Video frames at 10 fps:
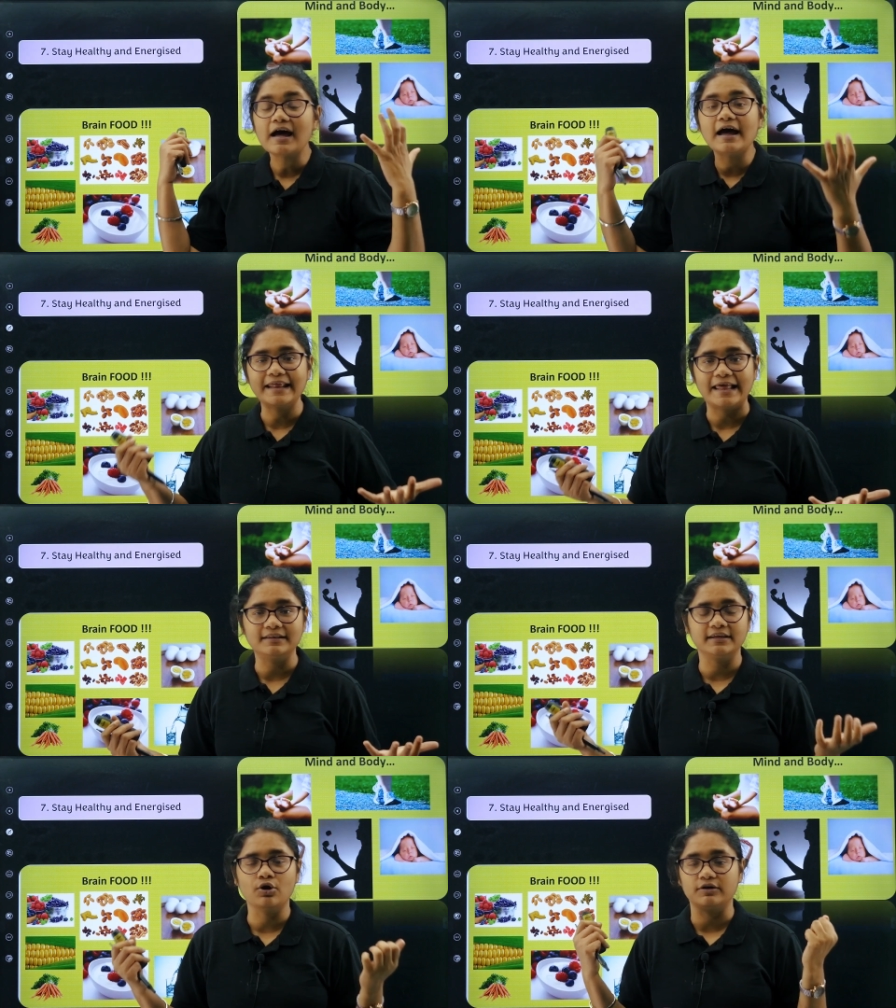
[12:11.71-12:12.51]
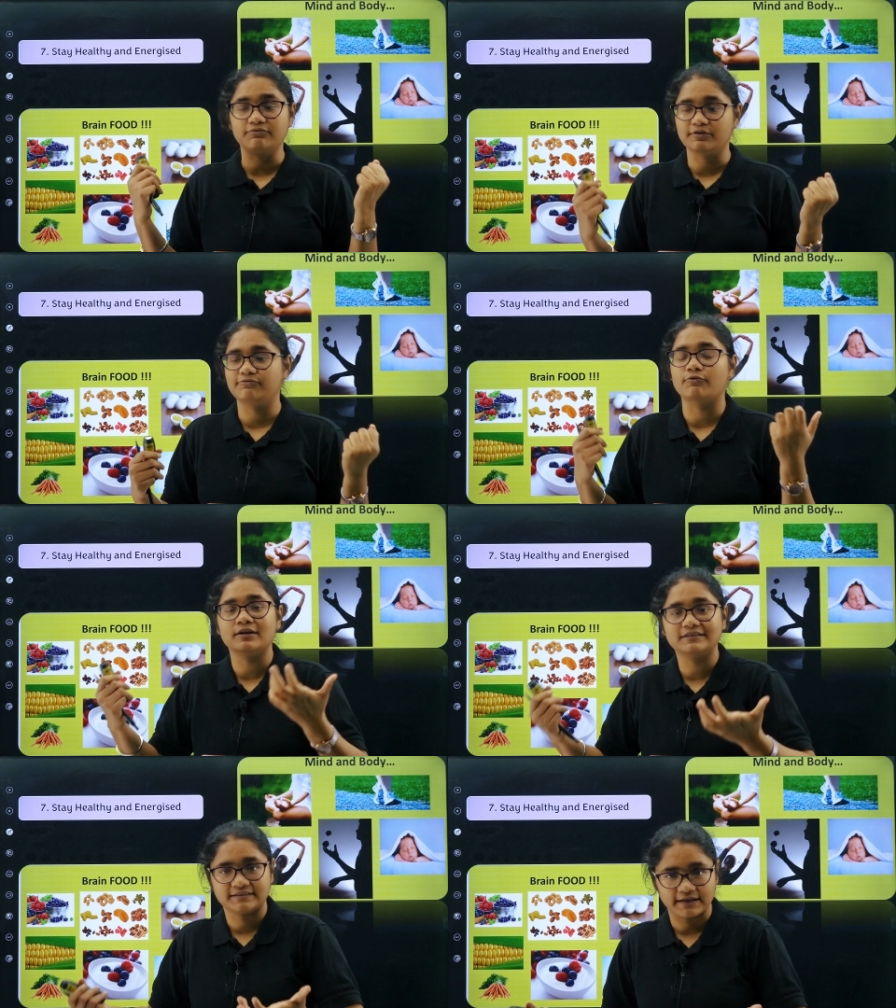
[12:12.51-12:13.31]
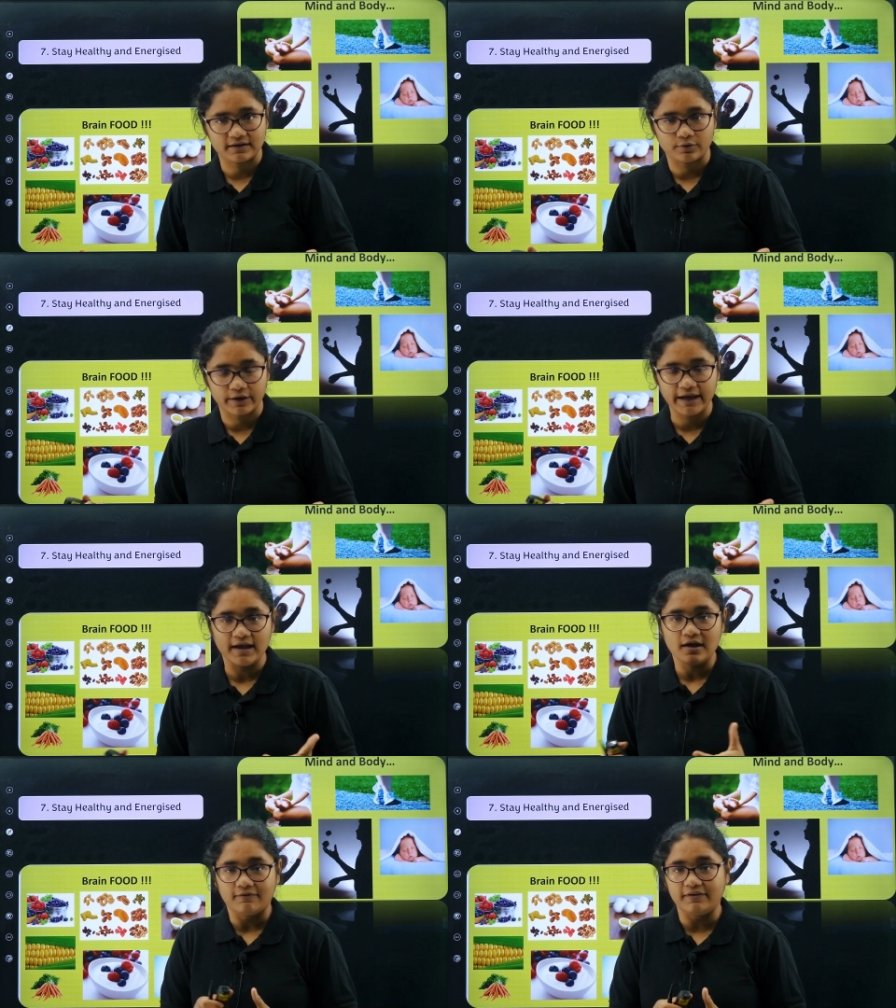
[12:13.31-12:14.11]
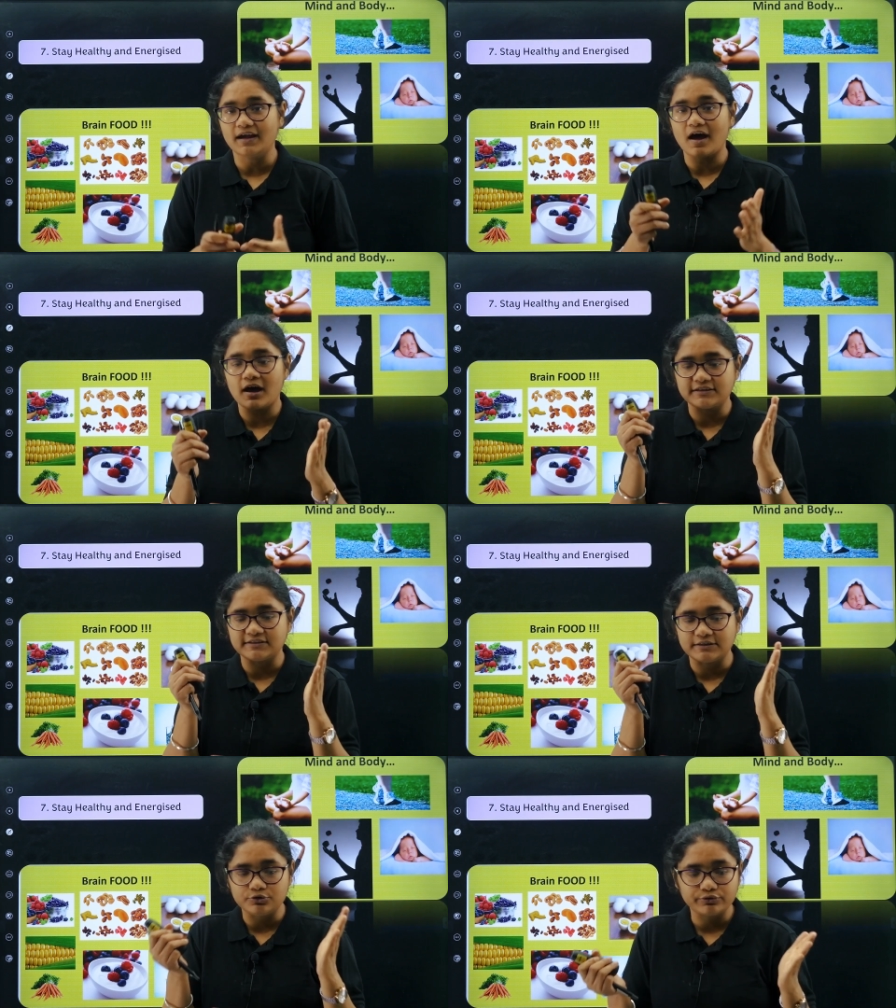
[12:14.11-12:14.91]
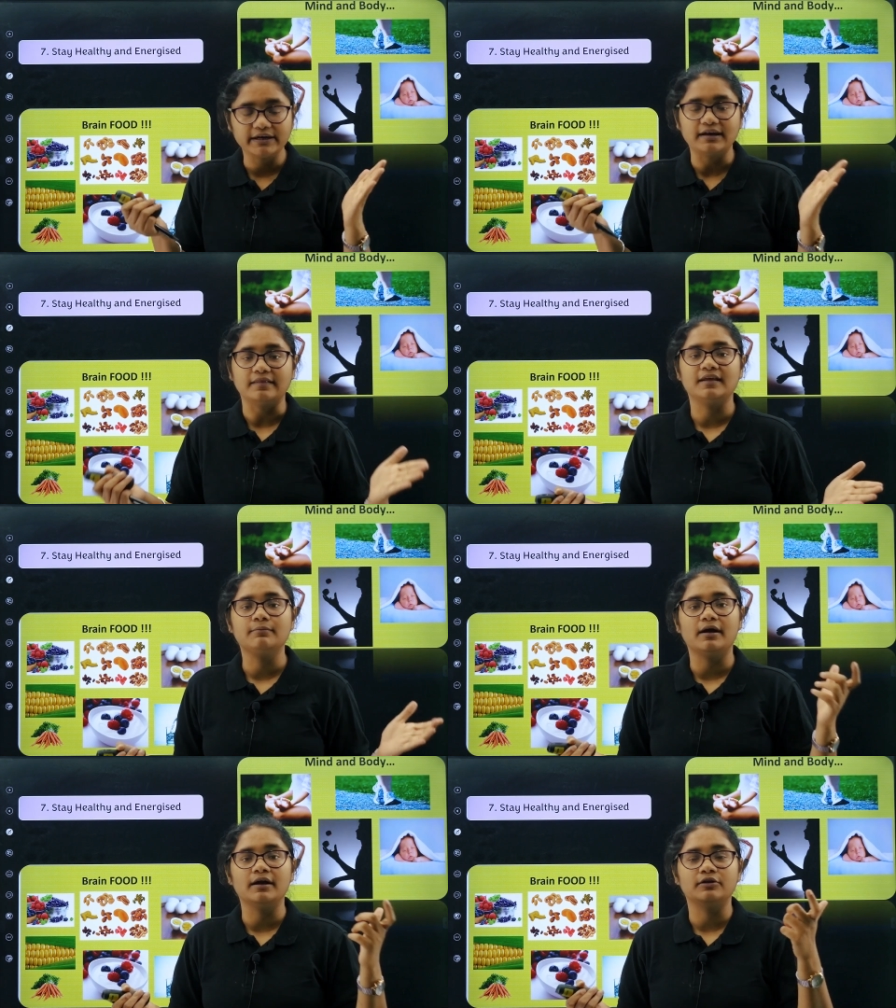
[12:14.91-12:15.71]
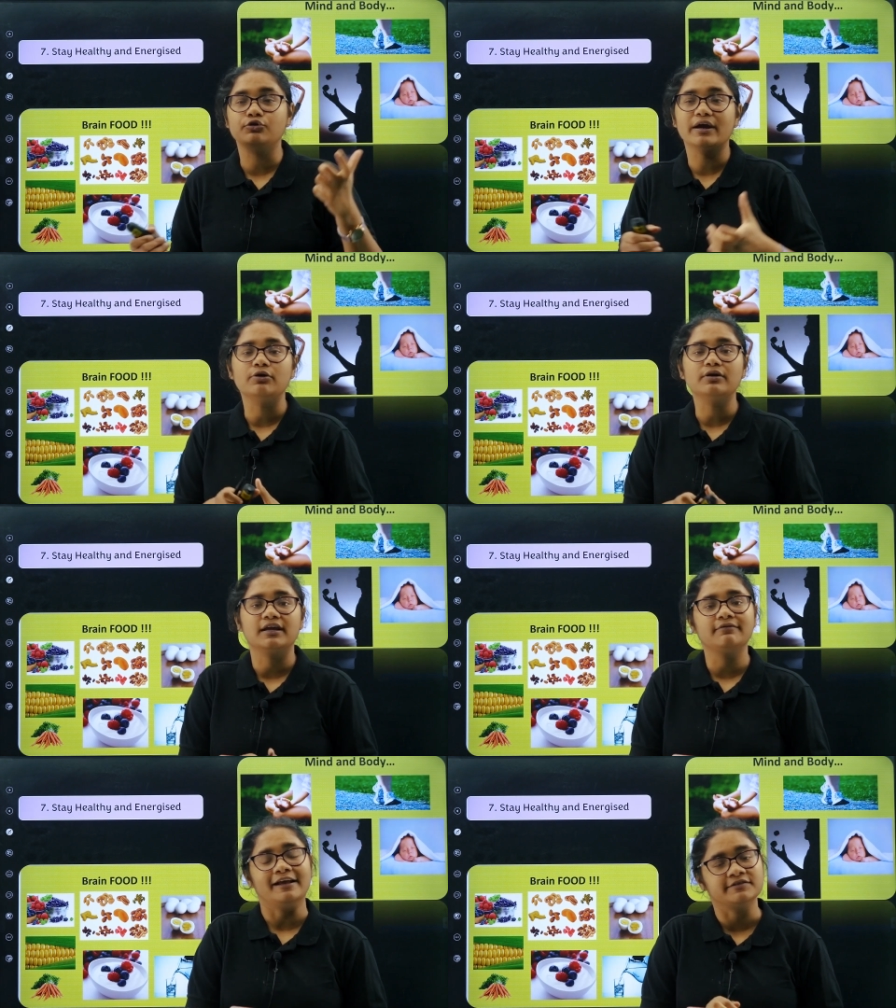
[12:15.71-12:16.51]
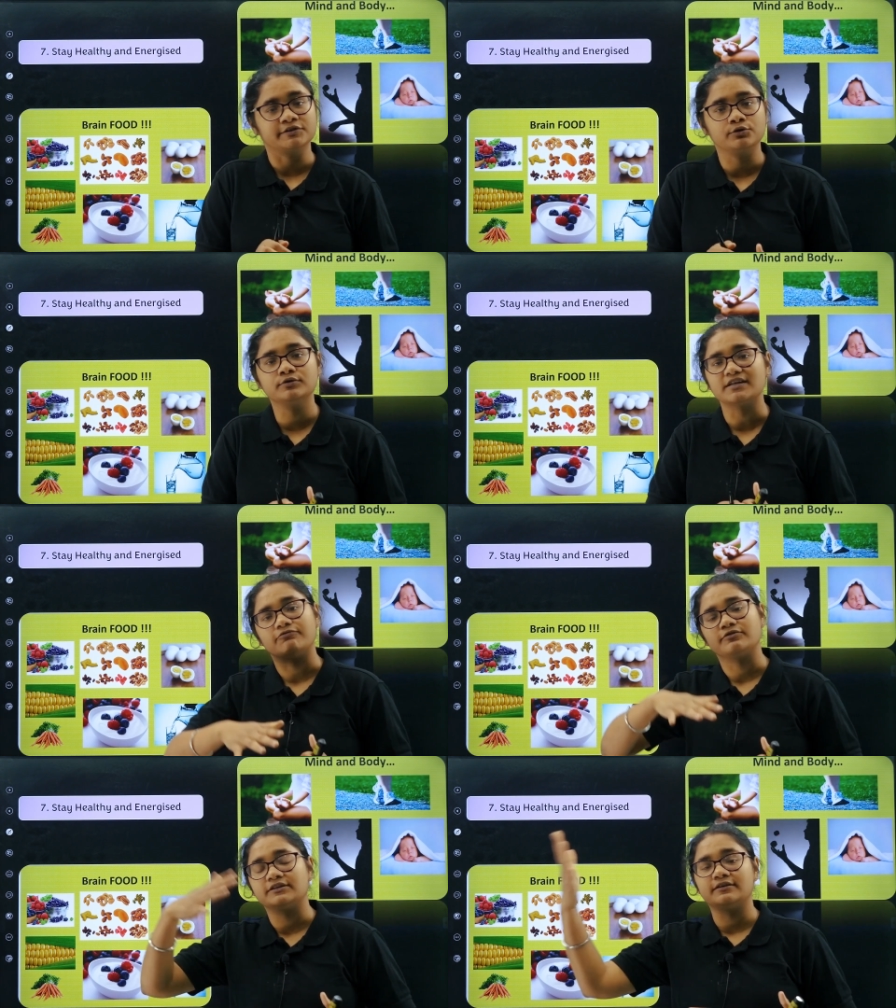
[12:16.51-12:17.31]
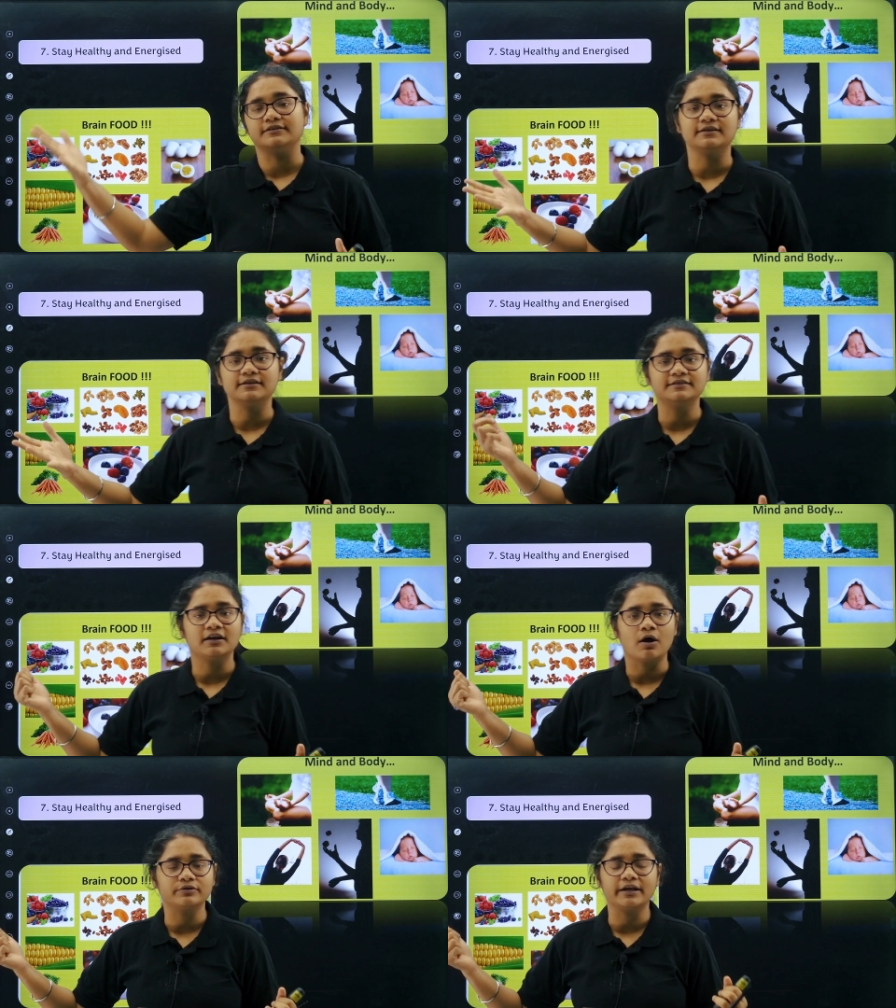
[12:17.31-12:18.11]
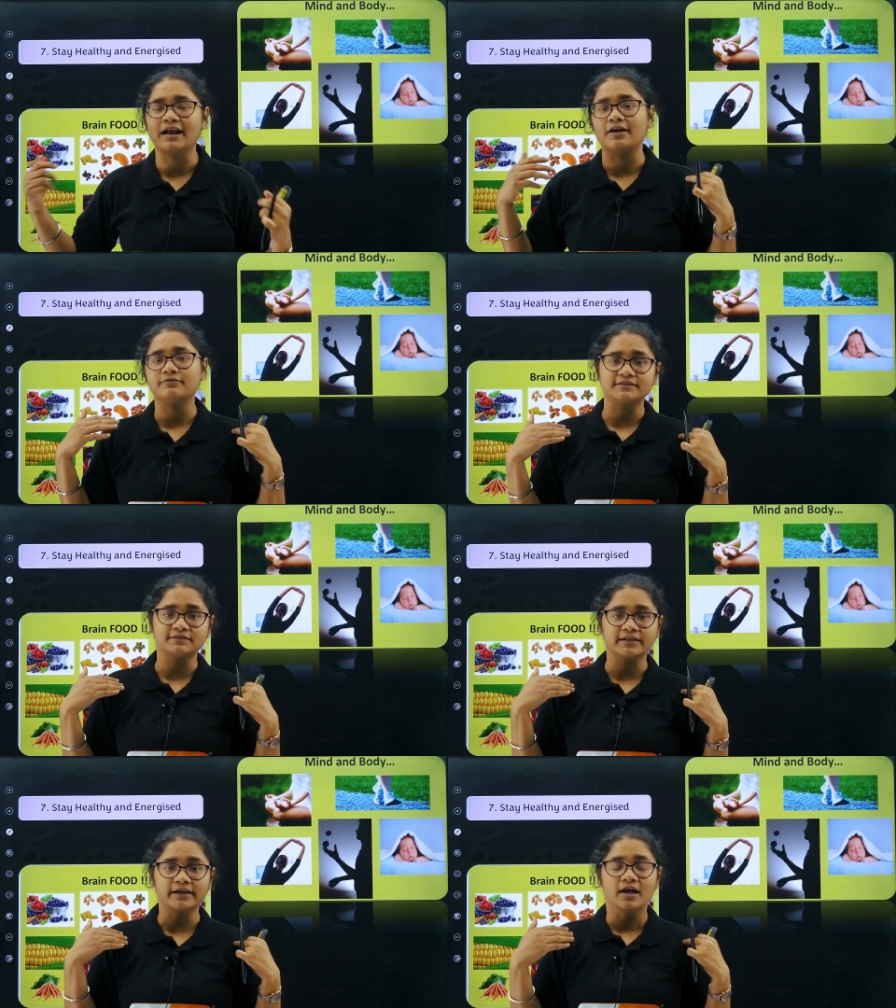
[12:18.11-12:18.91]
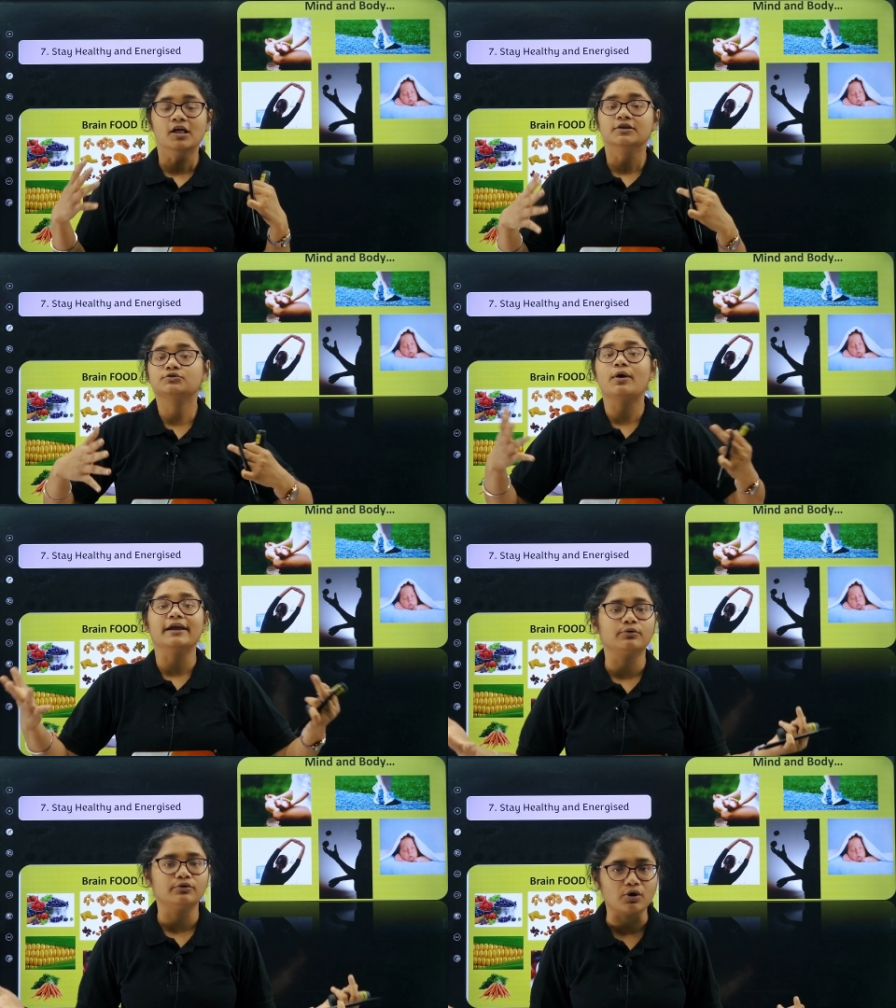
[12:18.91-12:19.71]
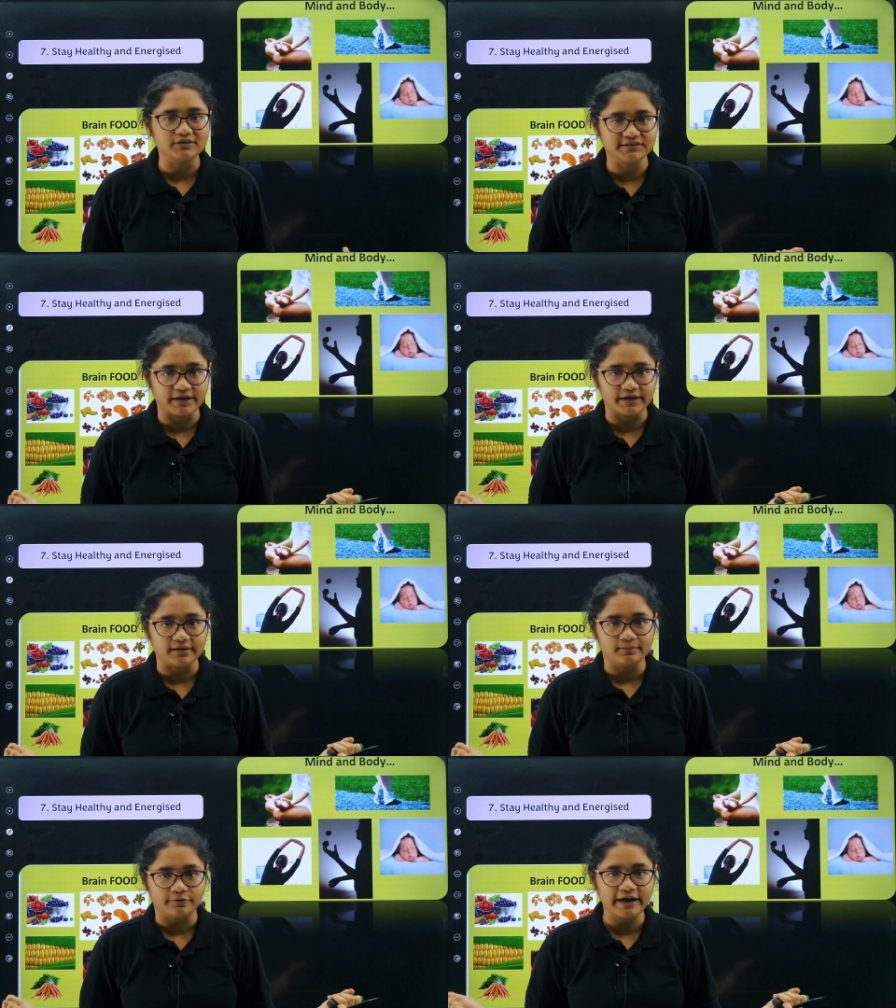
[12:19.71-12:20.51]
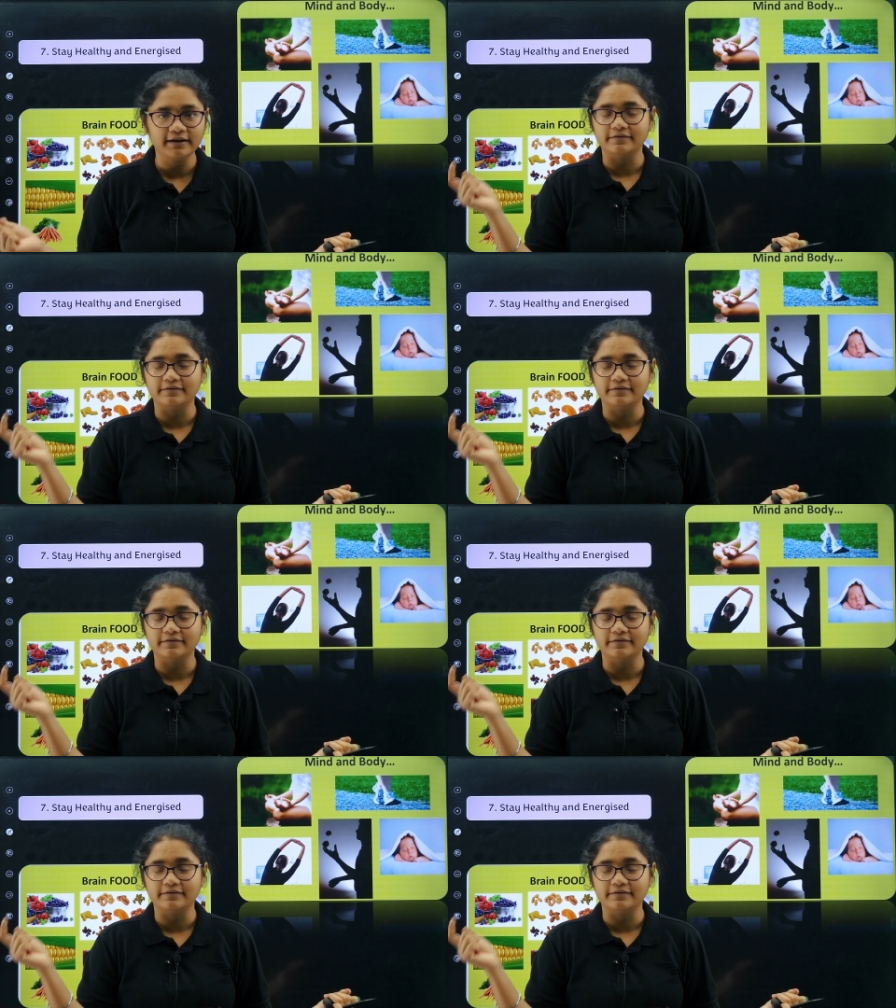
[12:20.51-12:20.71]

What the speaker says: unhealthy or if we fall sick, okay, we are doing nothing, but you cannot give excuse after the results are out that I was sick so I could not study, right?